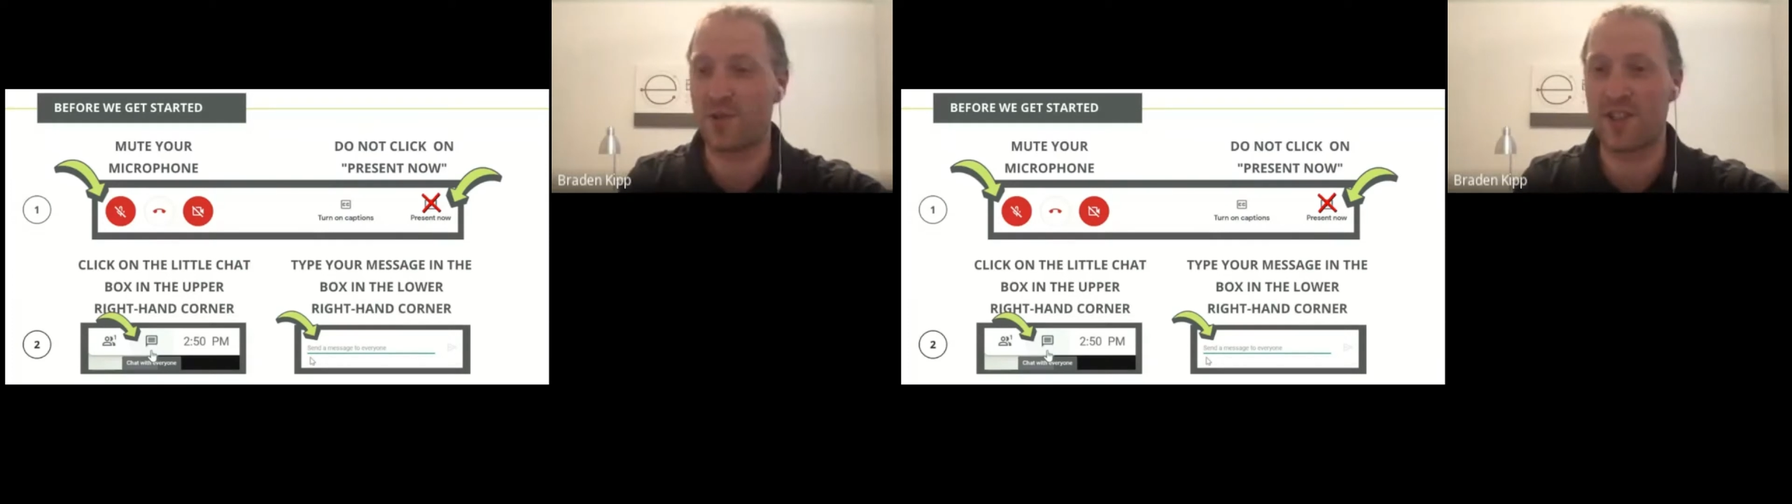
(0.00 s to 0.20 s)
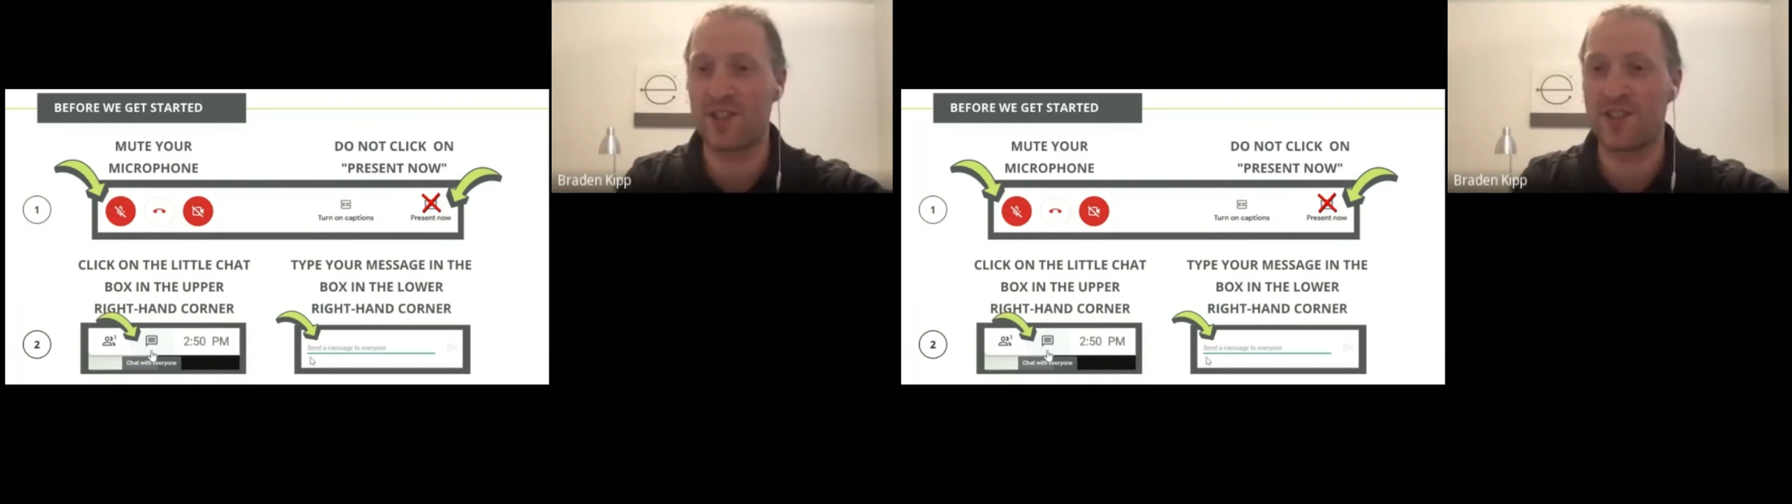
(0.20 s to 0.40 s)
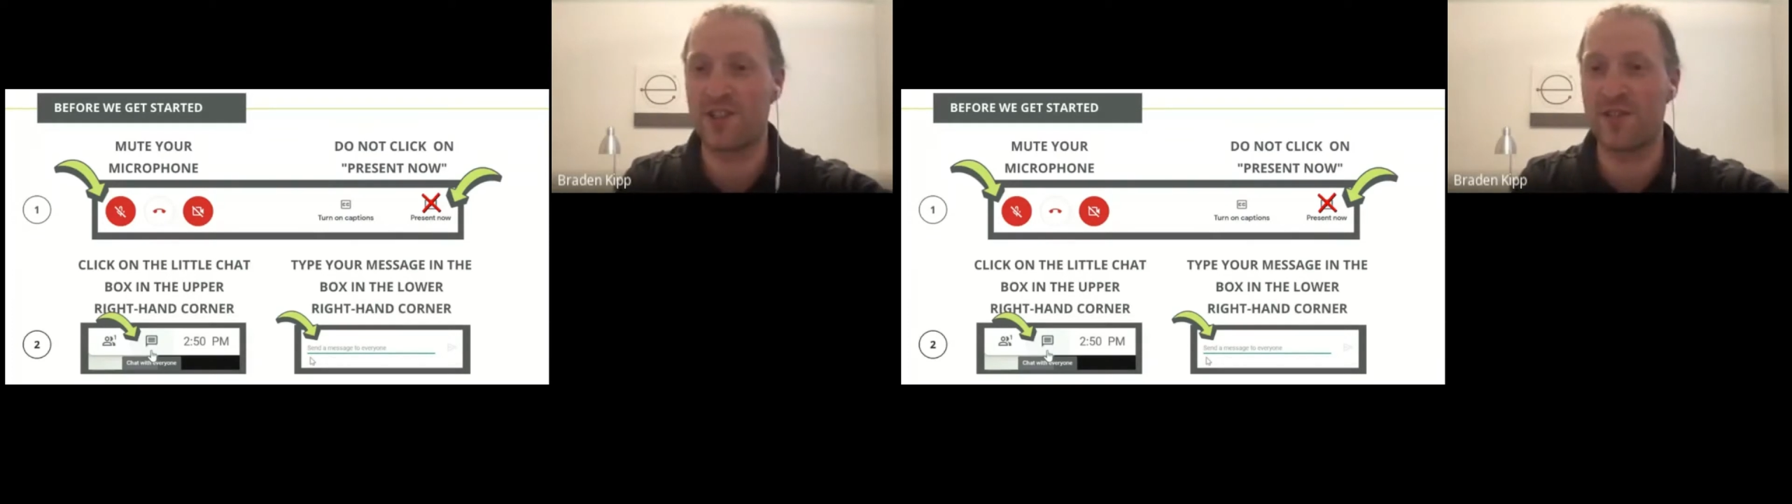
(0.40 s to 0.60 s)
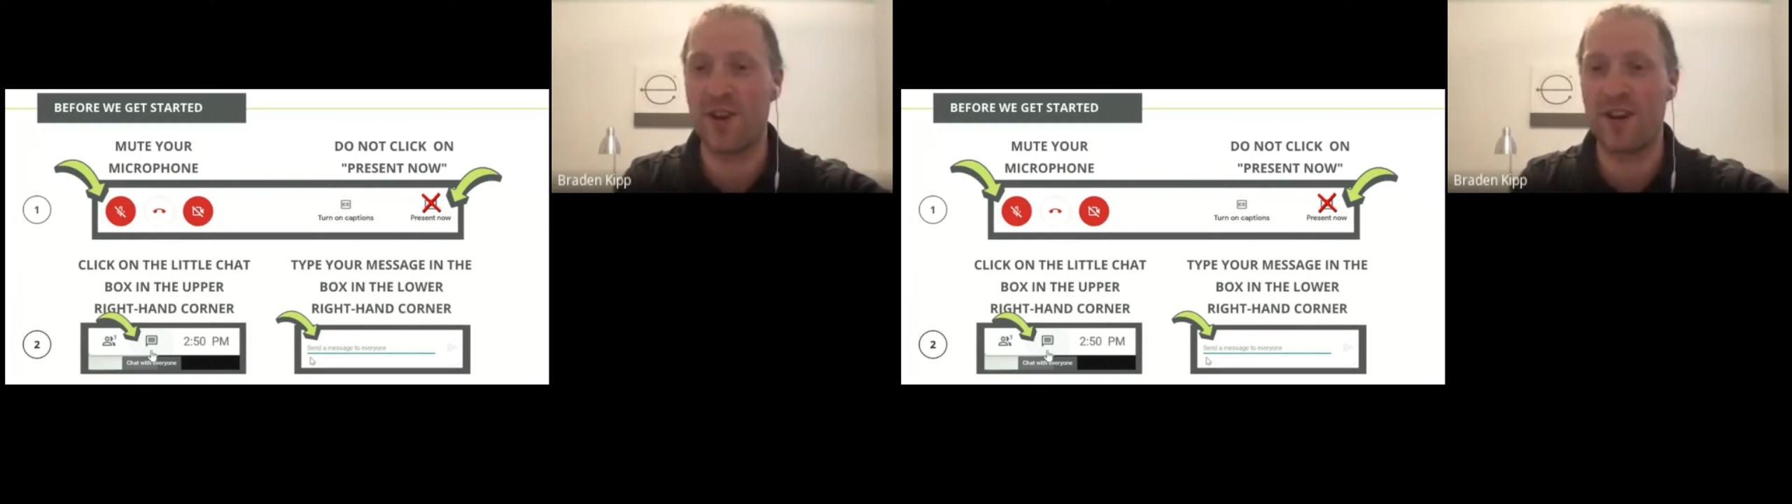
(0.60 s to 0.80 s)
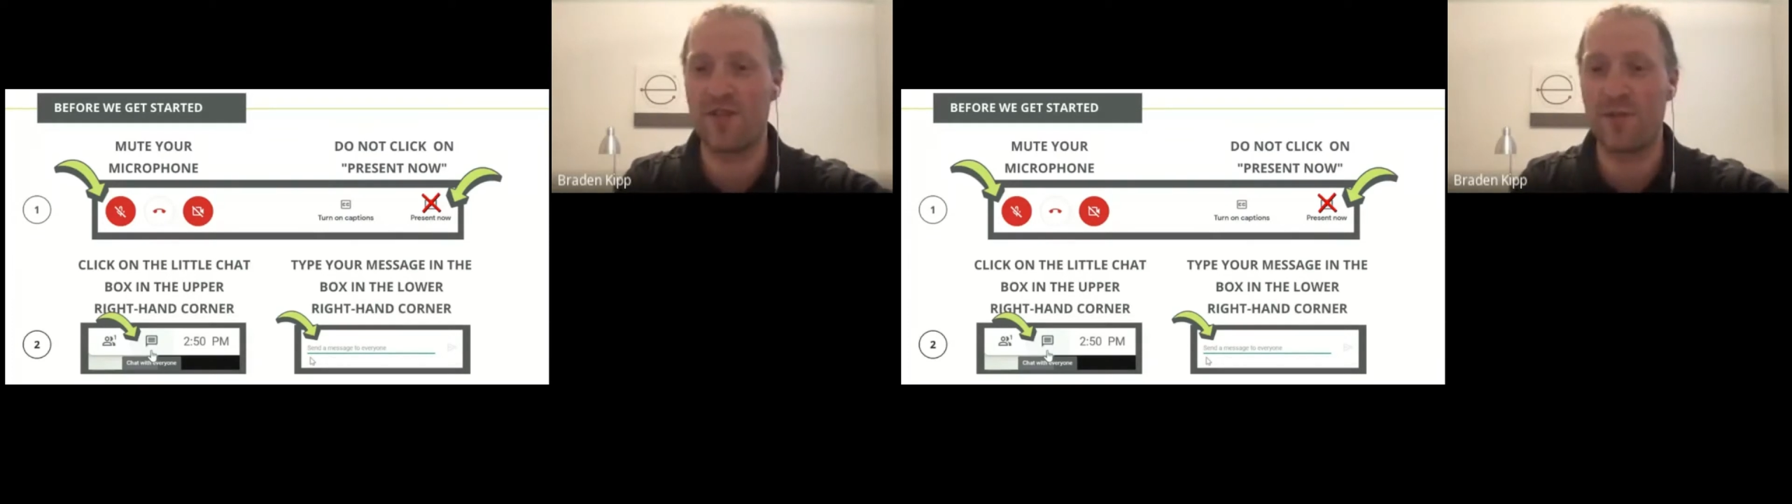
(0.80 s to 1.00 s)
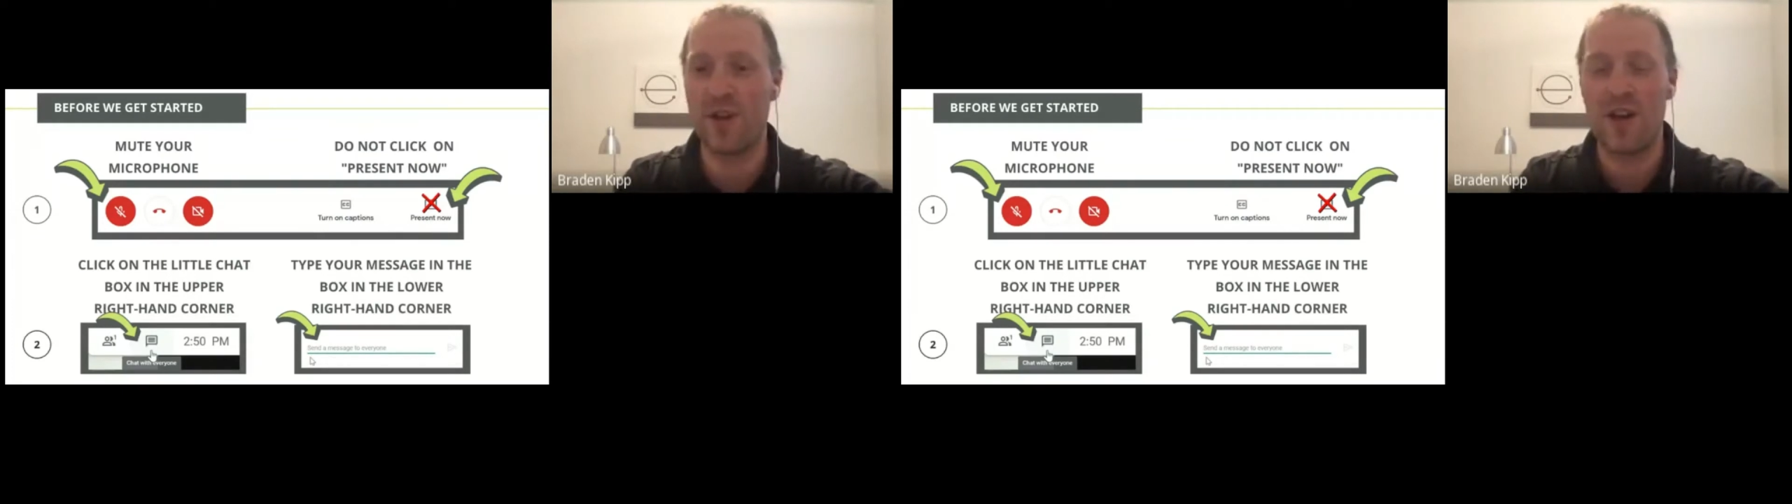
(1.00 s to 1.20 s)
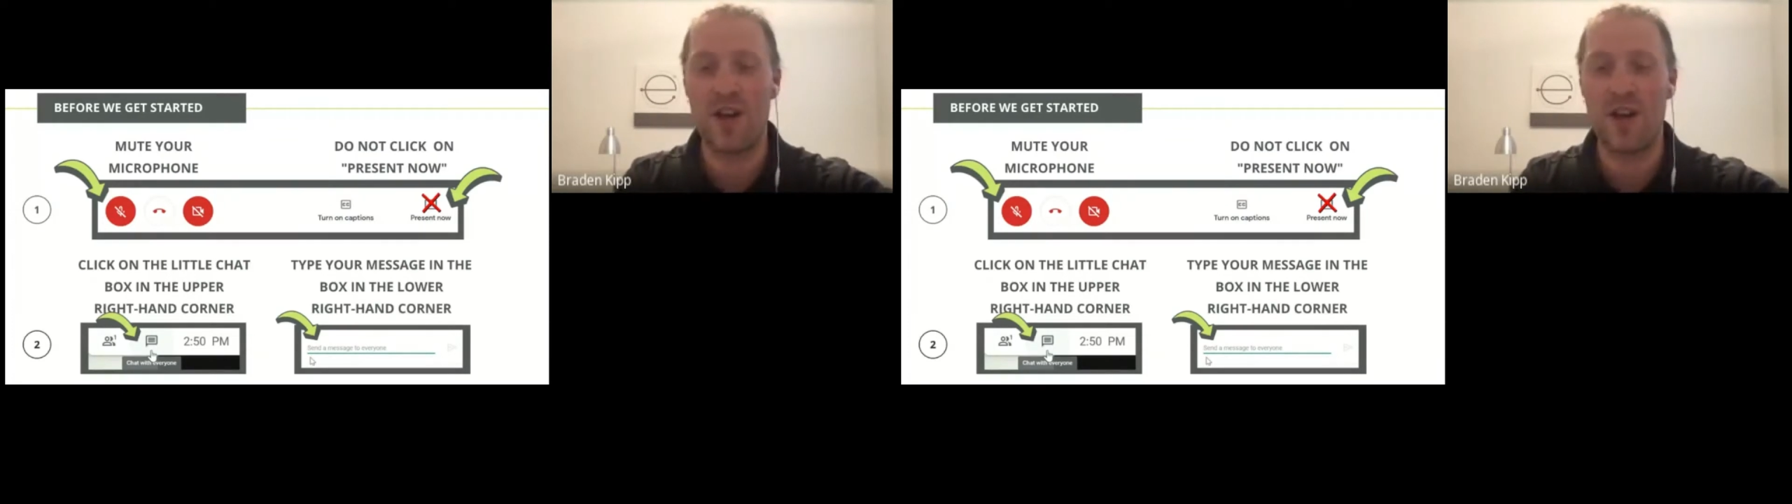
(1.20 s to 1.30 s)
questions if you have them.